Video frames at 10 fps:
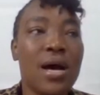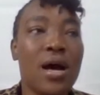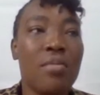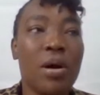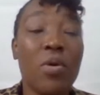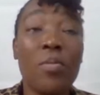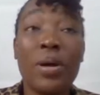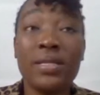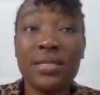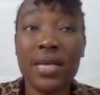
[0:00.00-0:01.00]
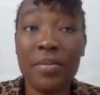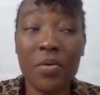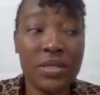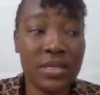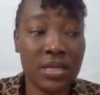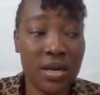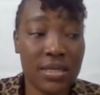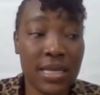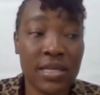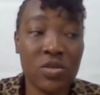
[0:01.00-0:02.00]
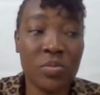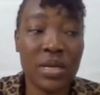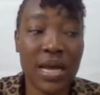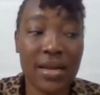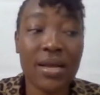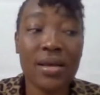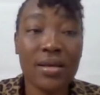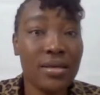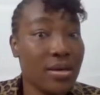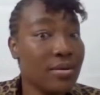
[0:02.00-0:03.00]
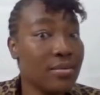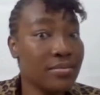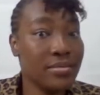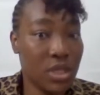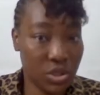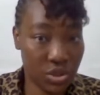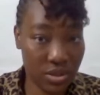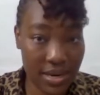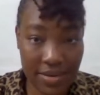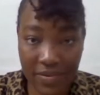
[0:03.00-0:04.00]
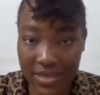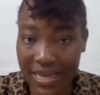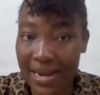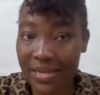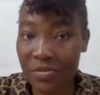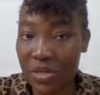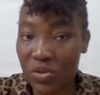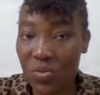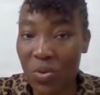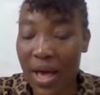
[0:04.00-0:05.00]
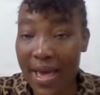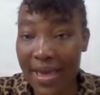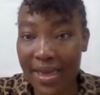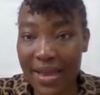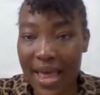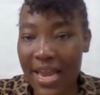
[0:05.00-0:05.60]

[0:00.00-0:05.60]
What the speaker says: At one point in time, I went to the doctor and they told me that your sugar level is a little bit too high,